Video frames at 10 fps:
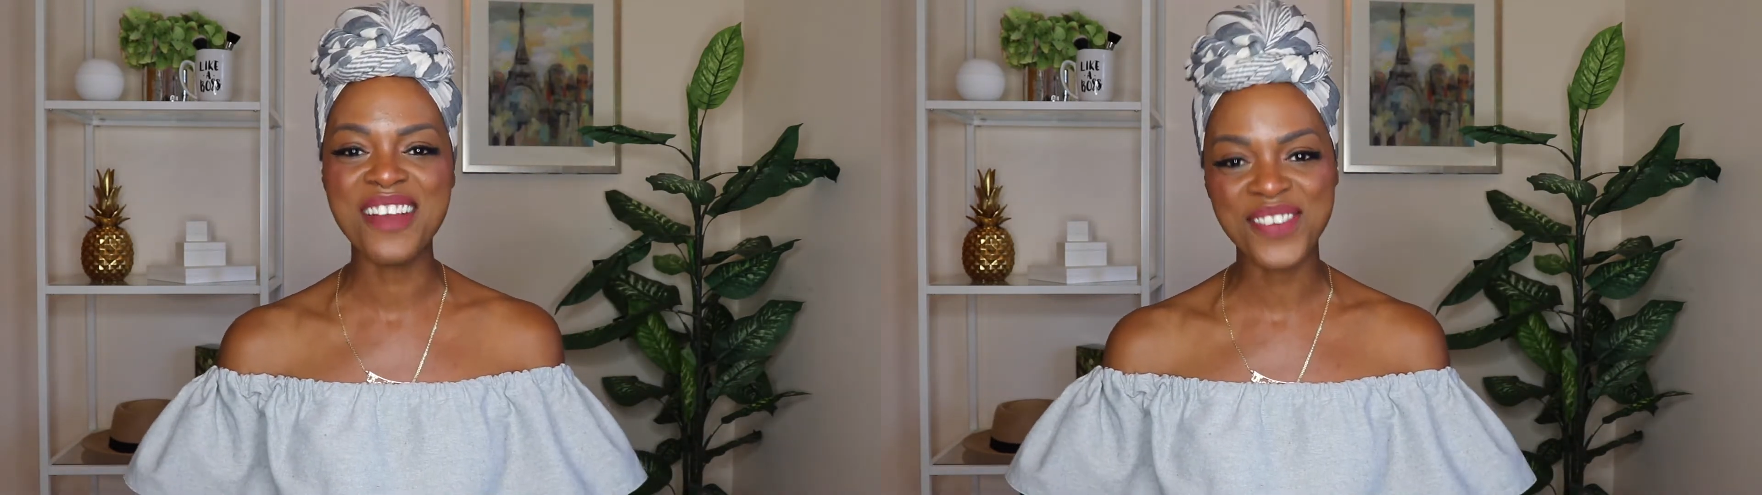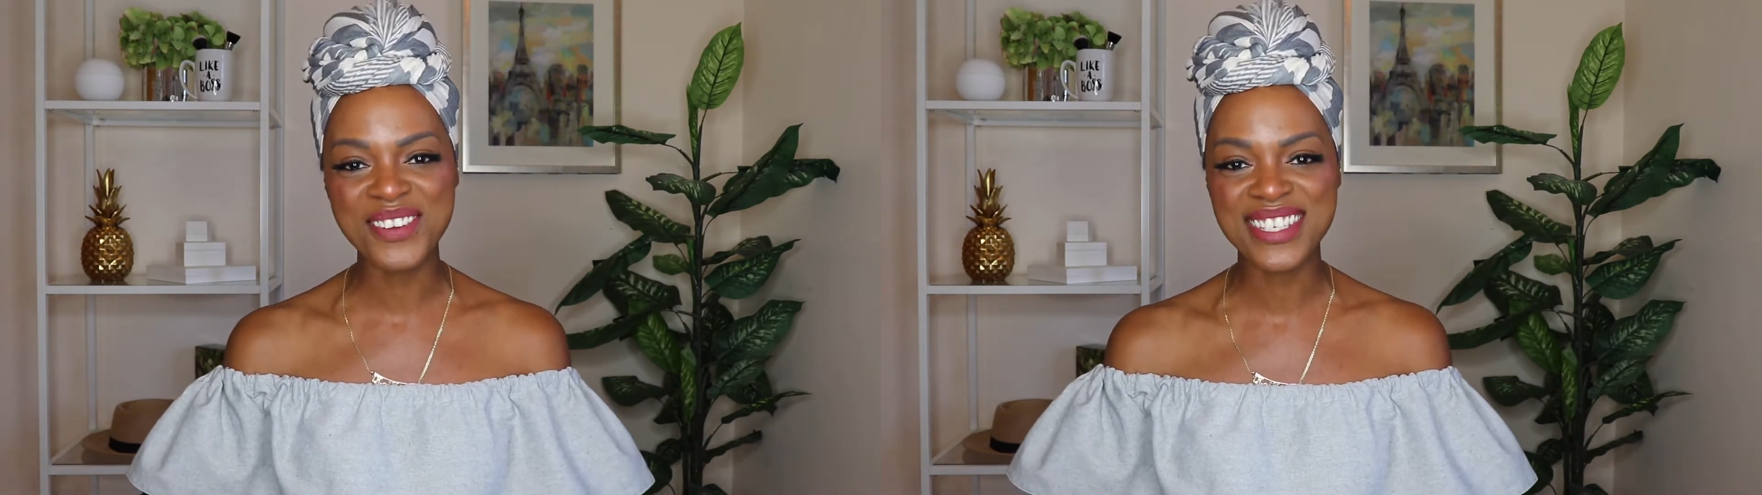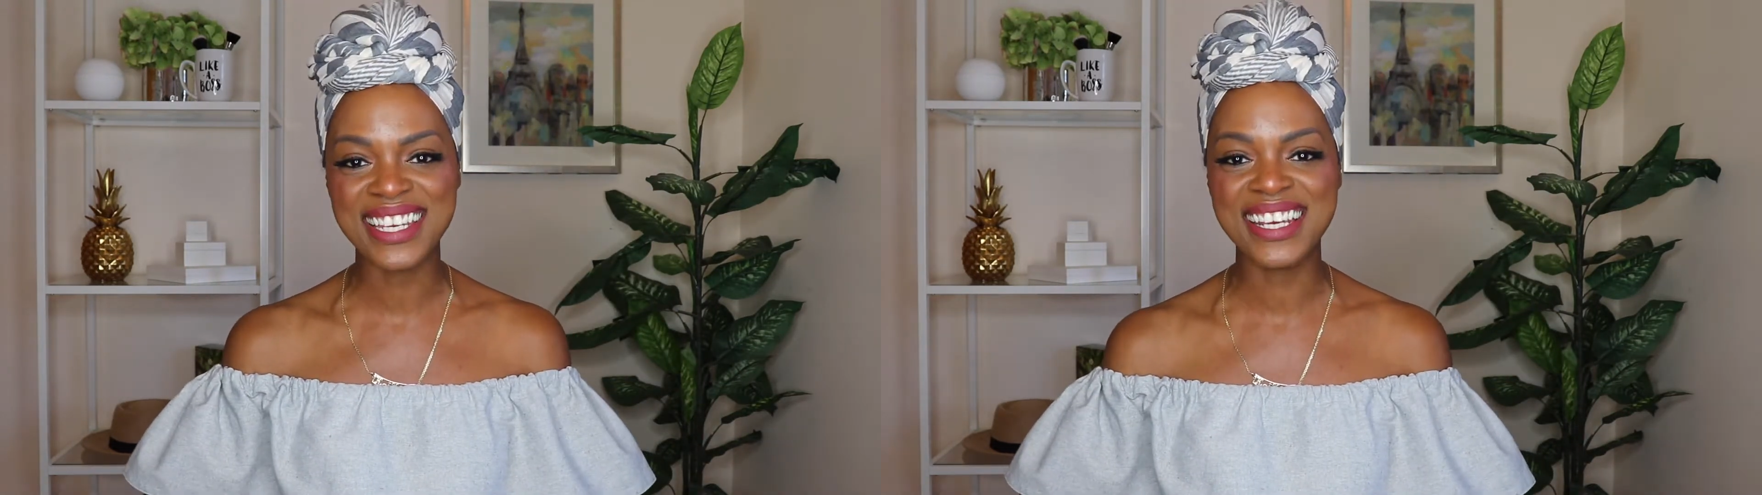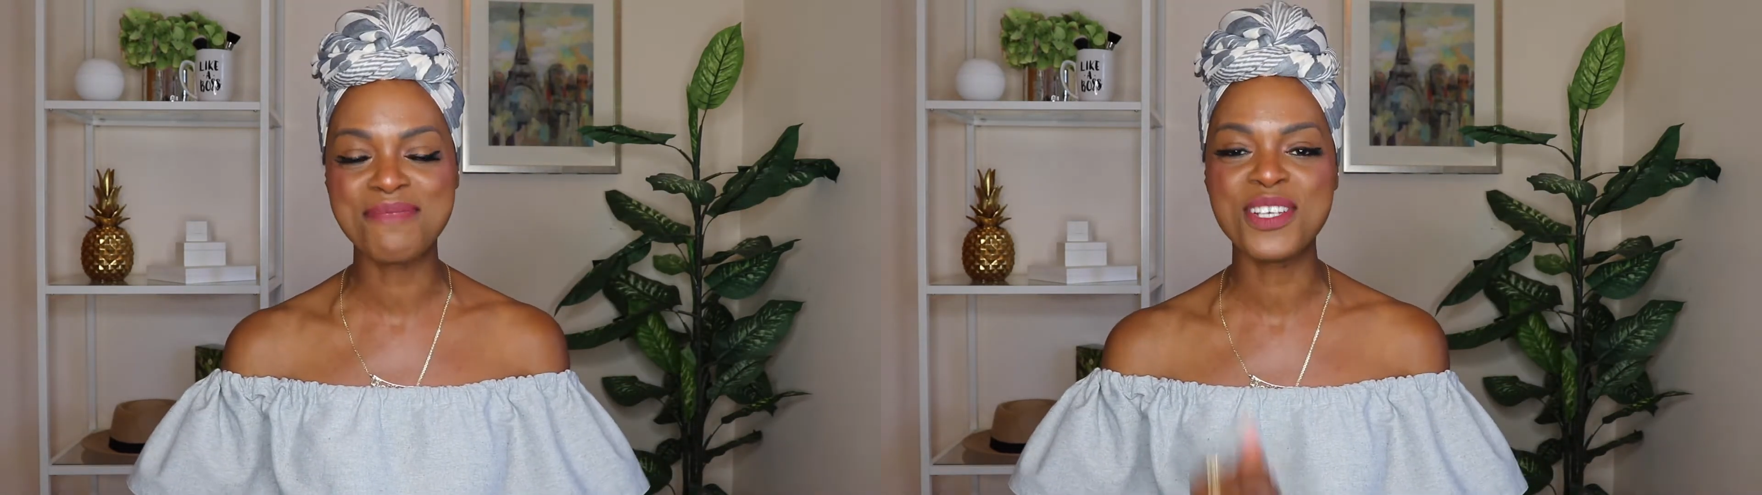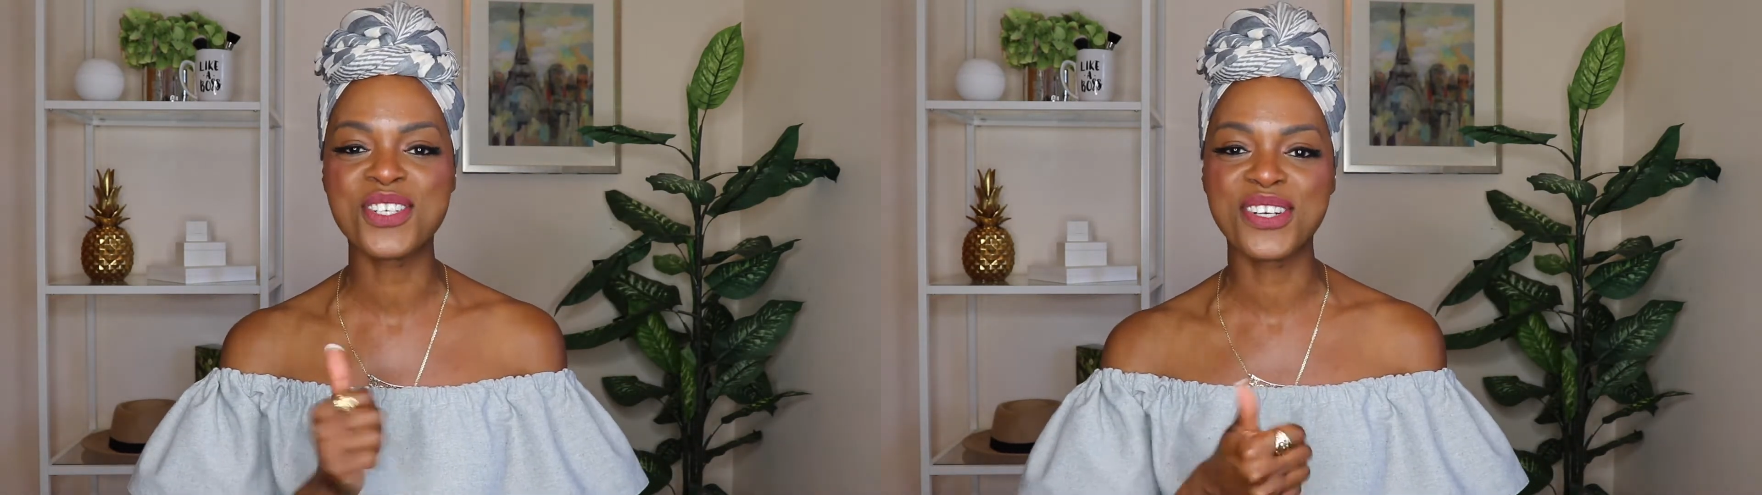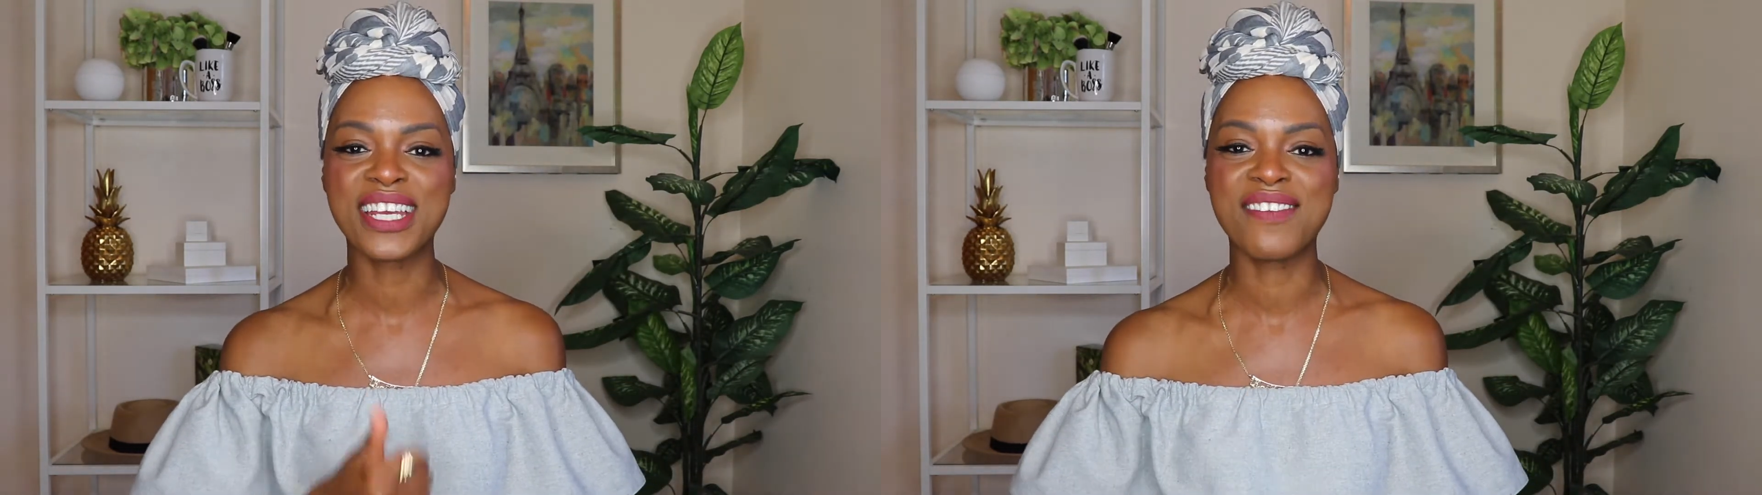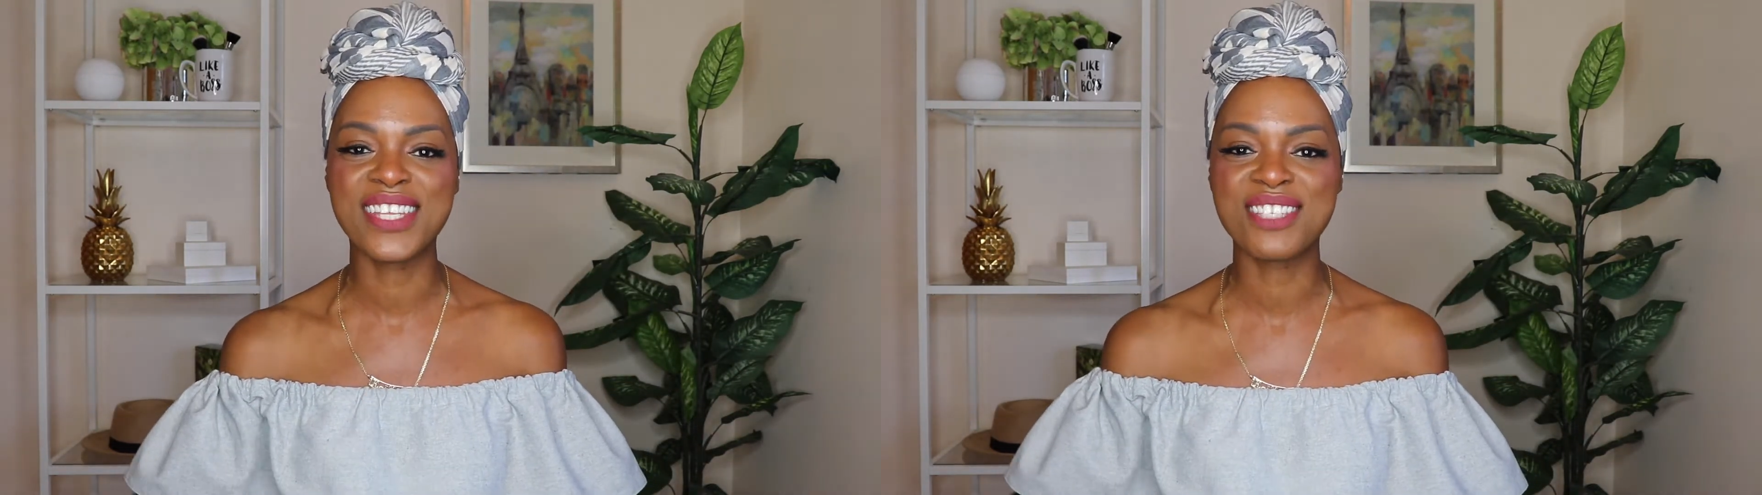If you did, be sure to give